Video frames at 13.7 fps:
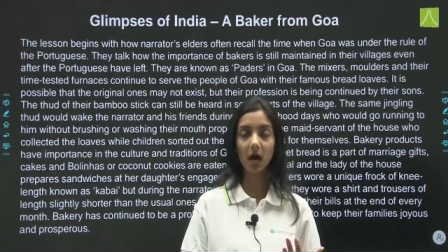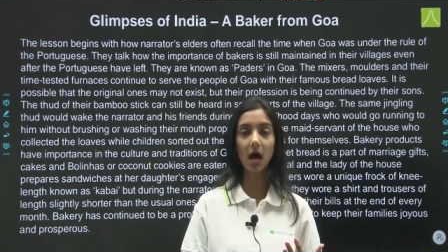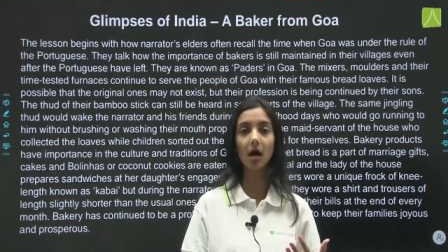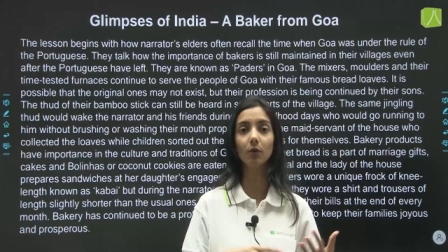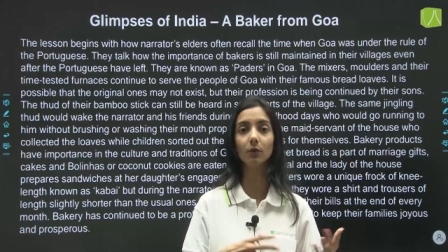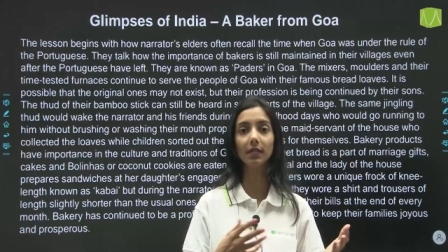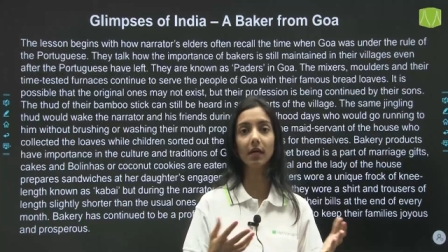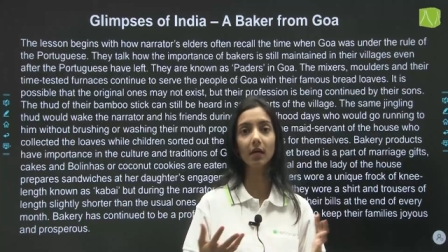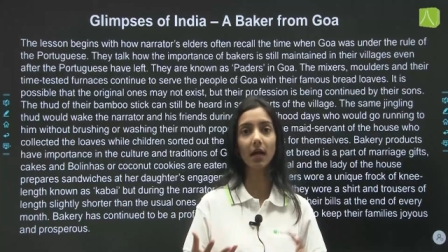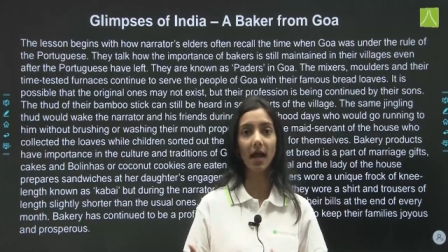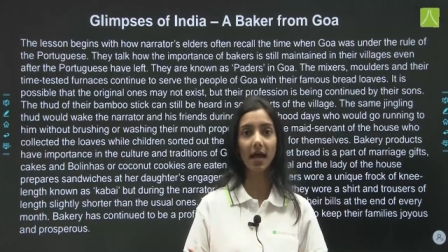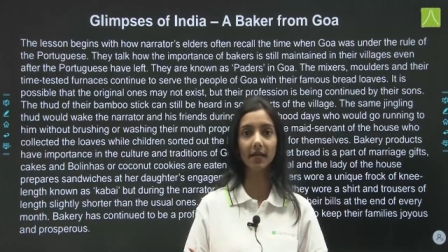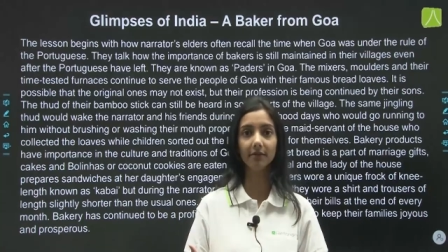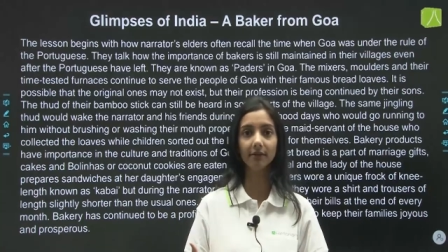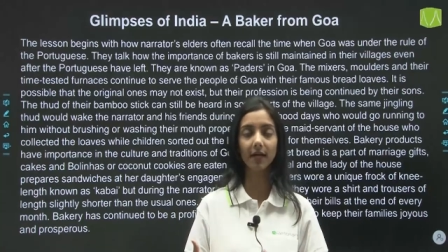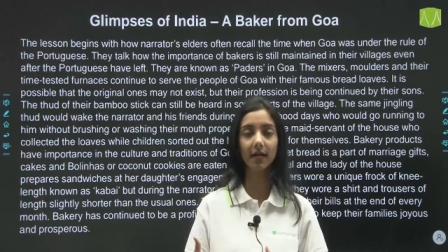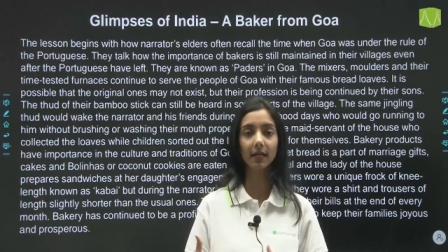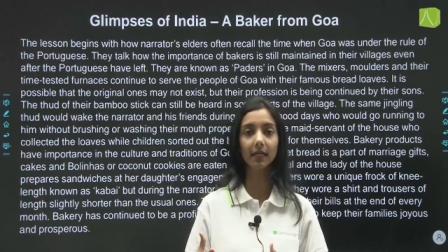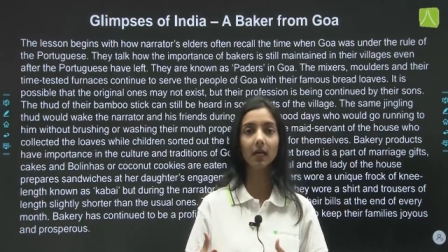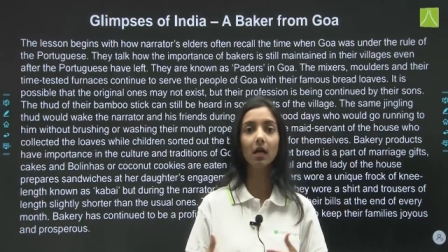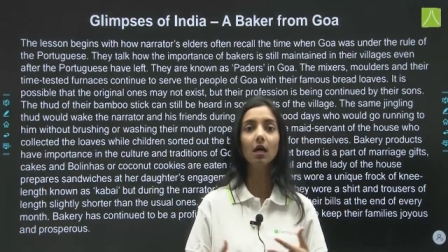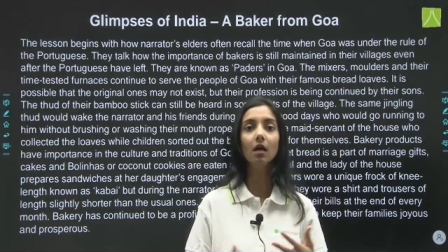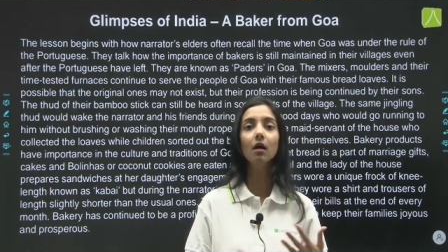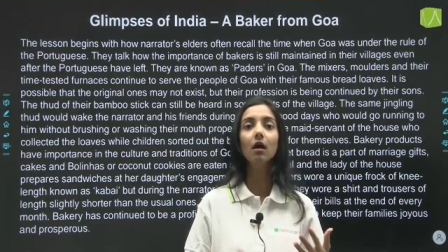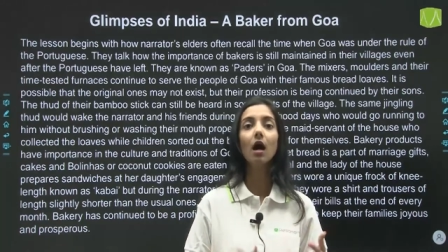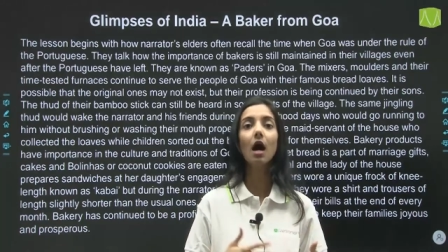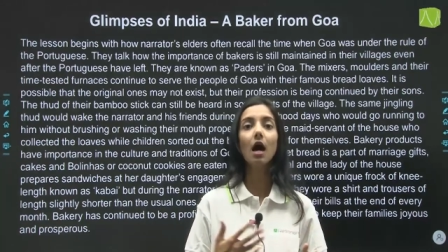how they arrived and
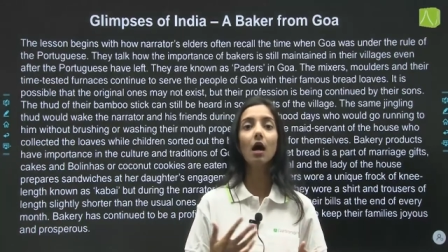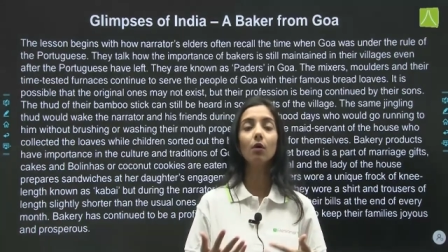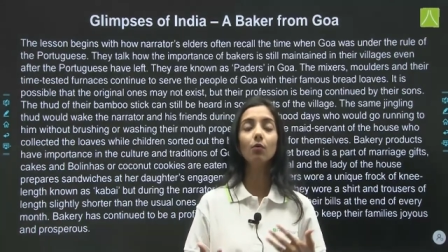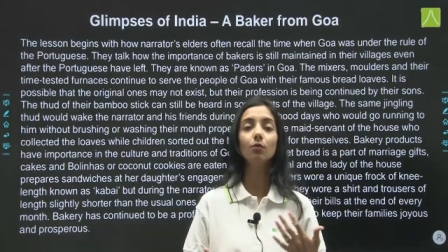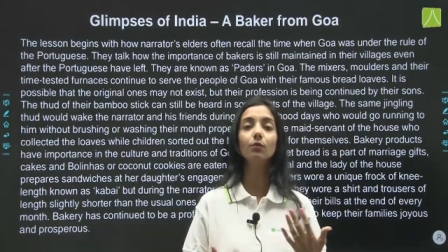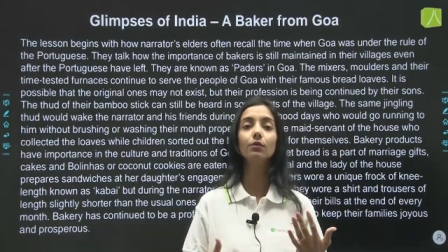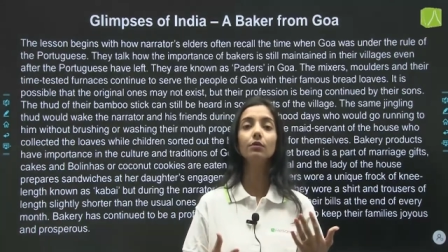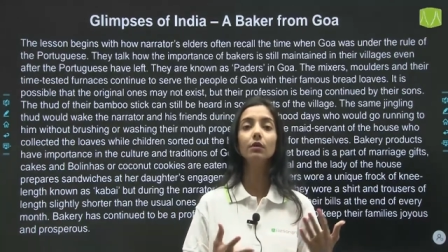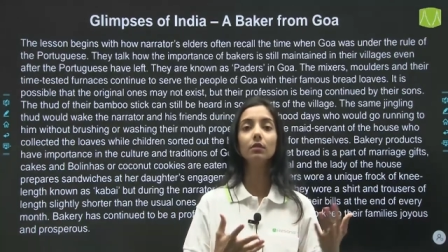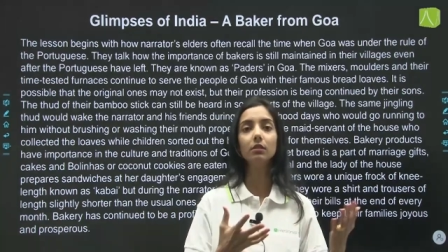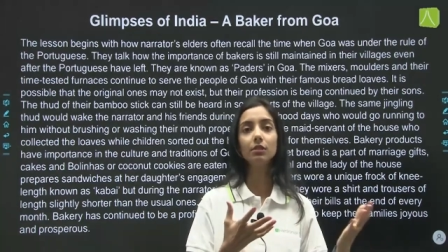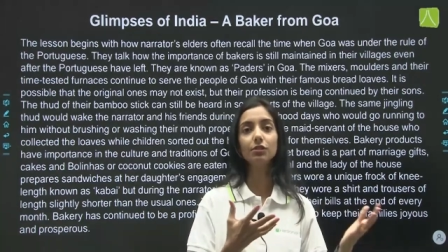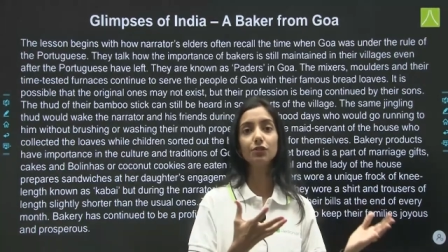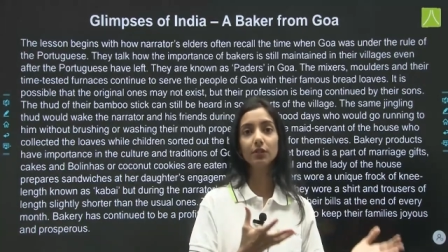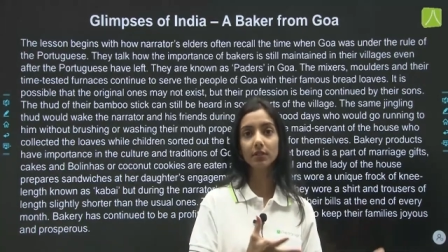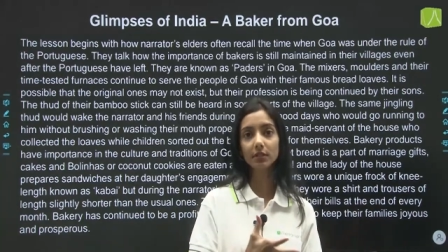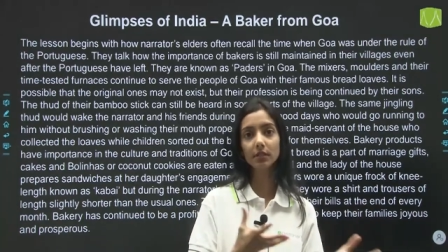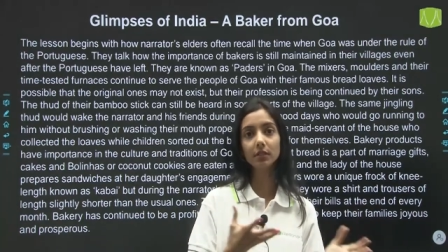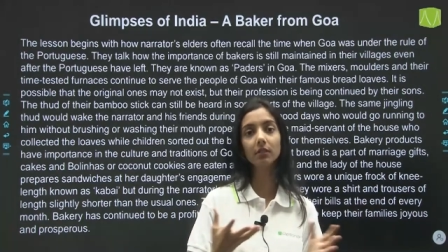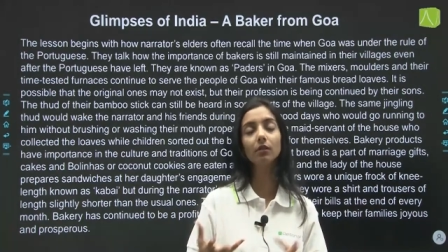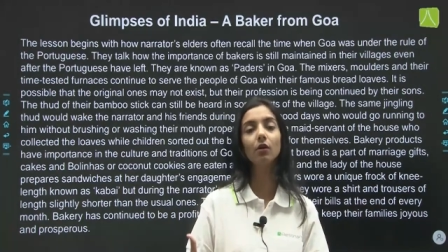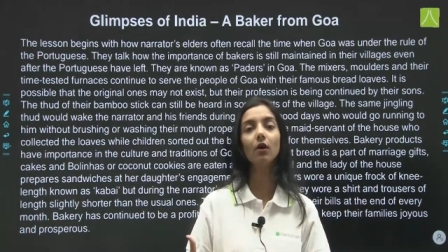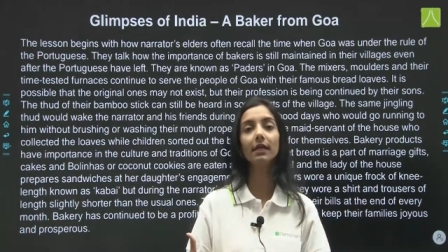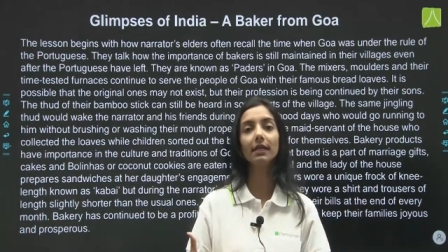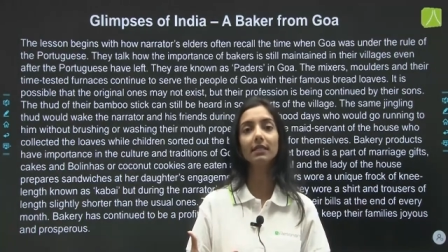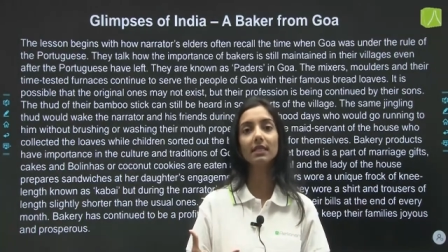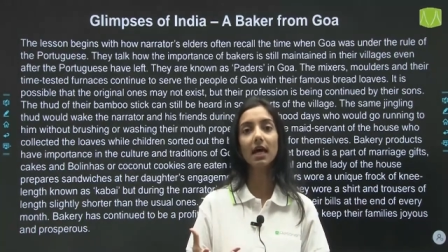how the children
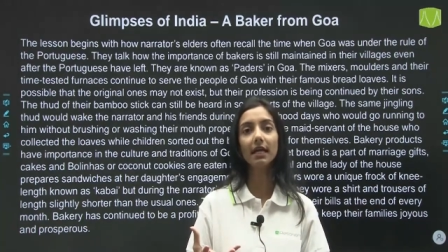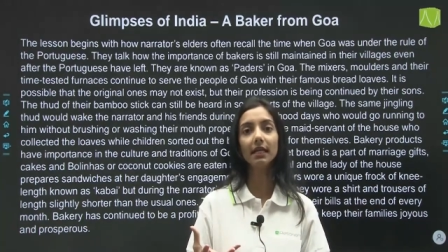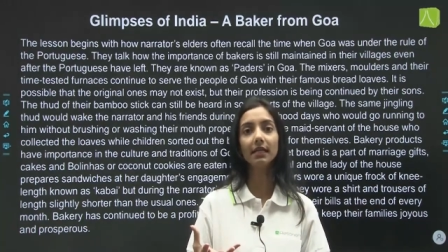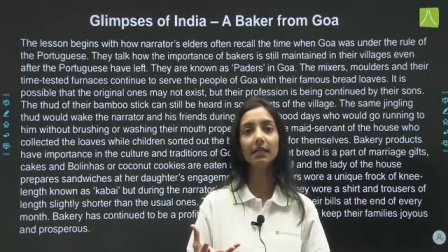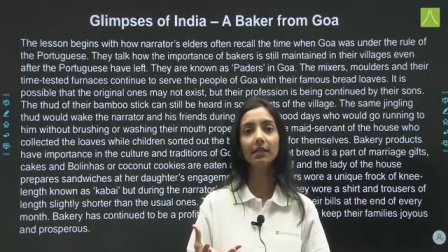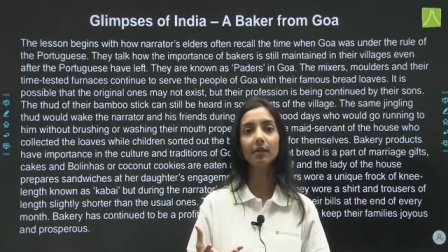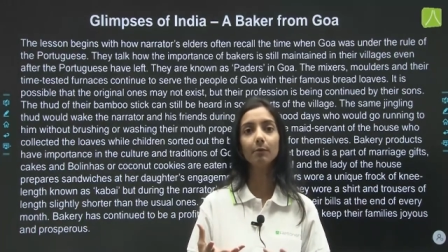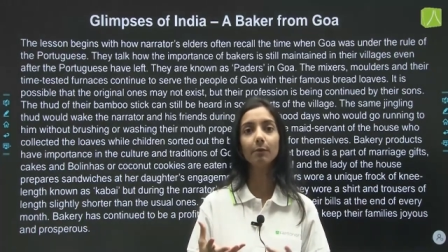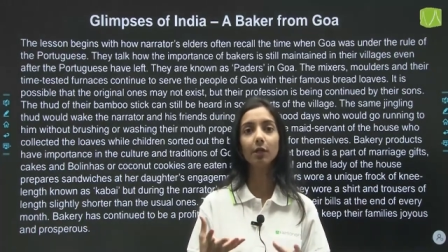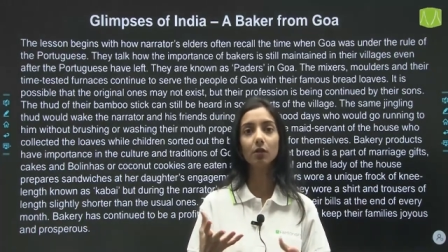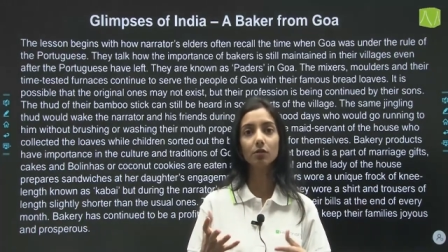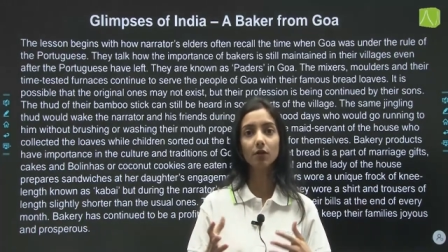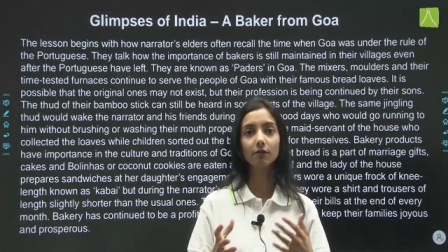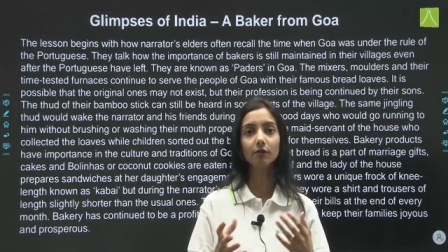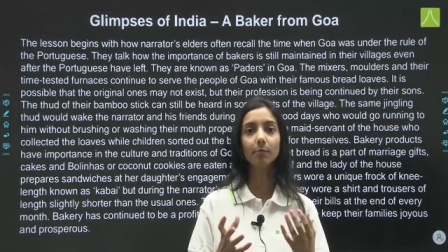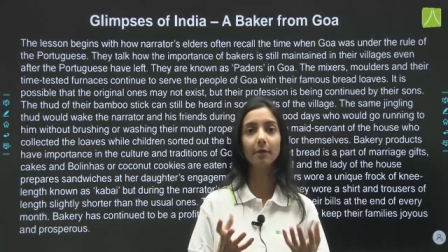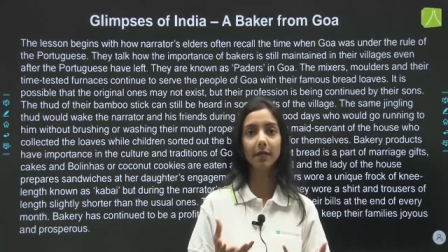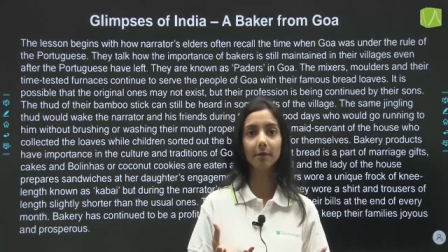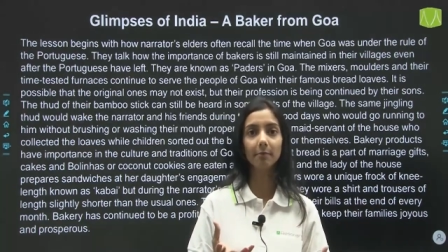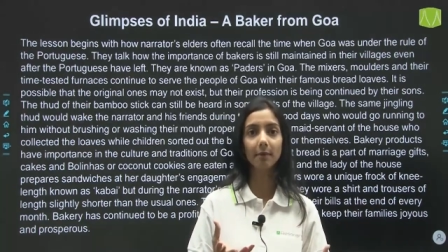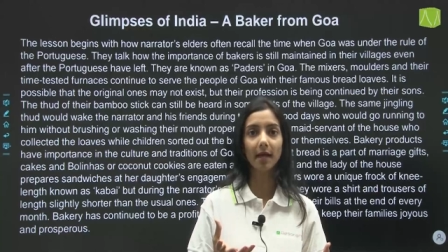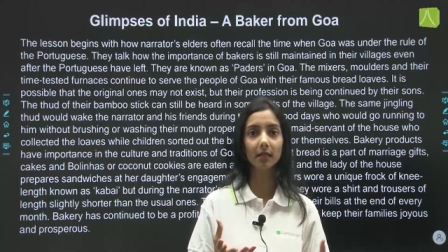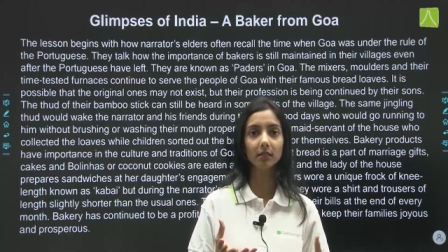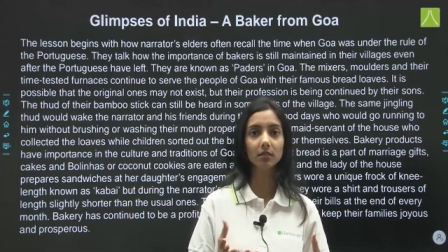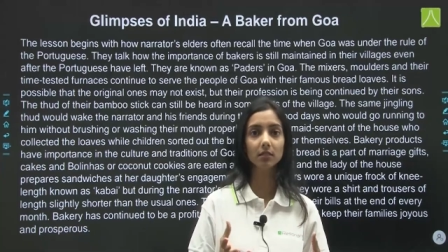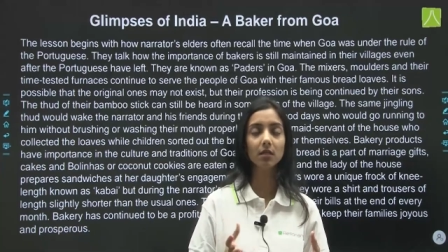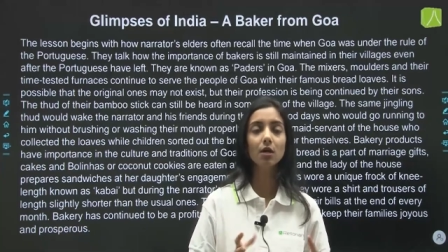got excited because of the bread
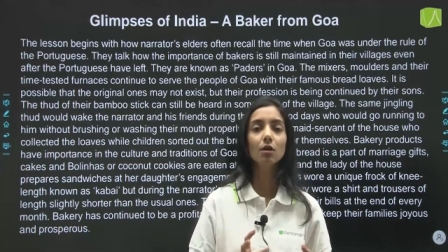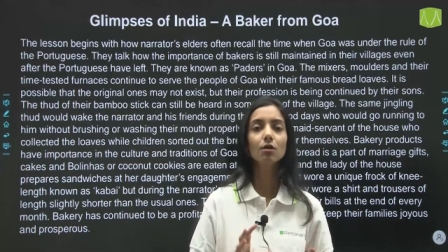bangles.